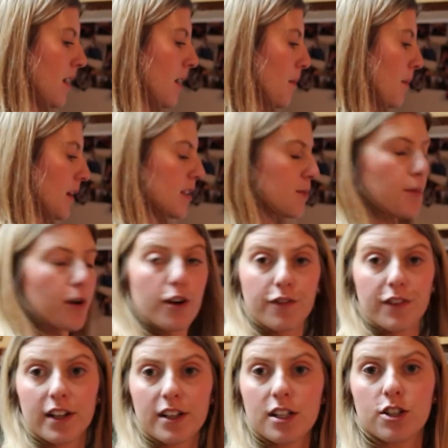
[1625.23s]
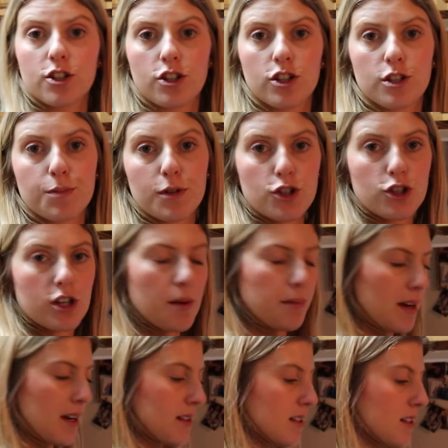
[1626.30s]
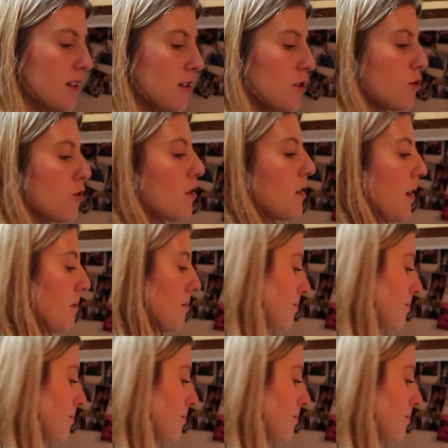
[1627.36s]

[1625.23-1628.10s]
But it's perfect to just put your cupcakes in and store them.